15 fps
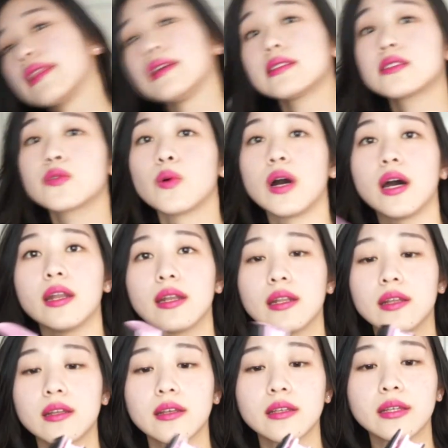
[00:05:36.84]
this one,
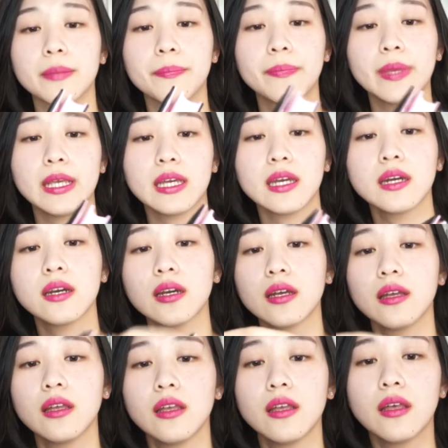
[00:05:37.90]
the pink,
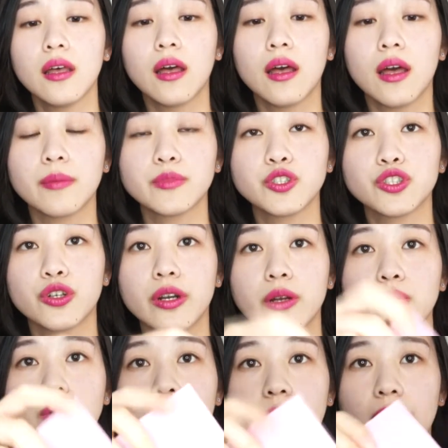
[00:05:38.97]
I'm sure
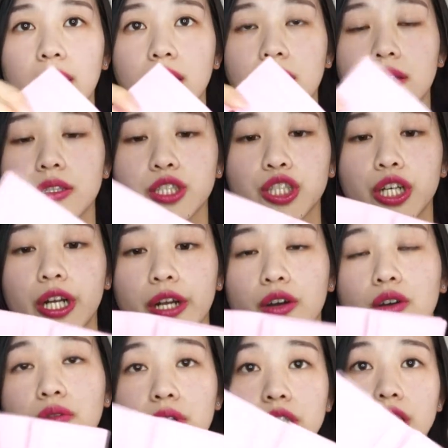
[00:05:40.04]
it will get dirty
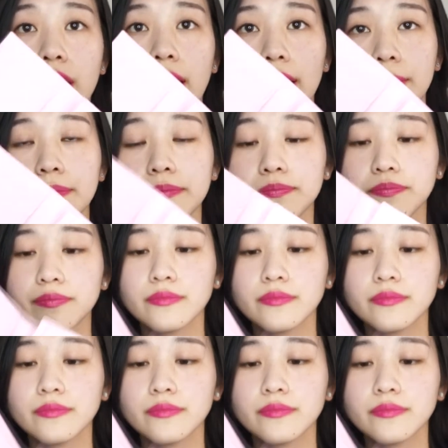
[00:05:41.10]
over time.